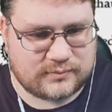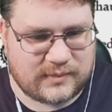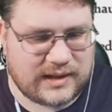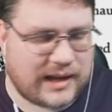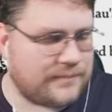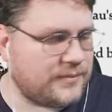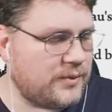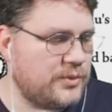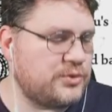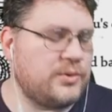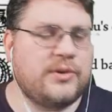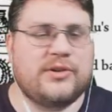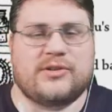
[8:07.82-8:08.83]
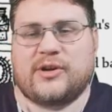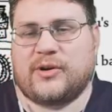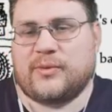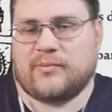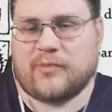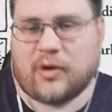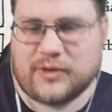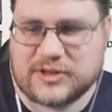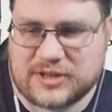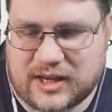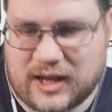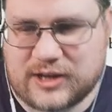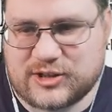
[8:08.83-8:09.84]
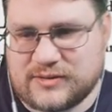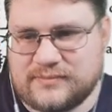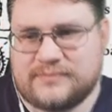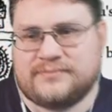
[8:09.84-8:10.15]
Yeah, which we wouldn't do on this occasion.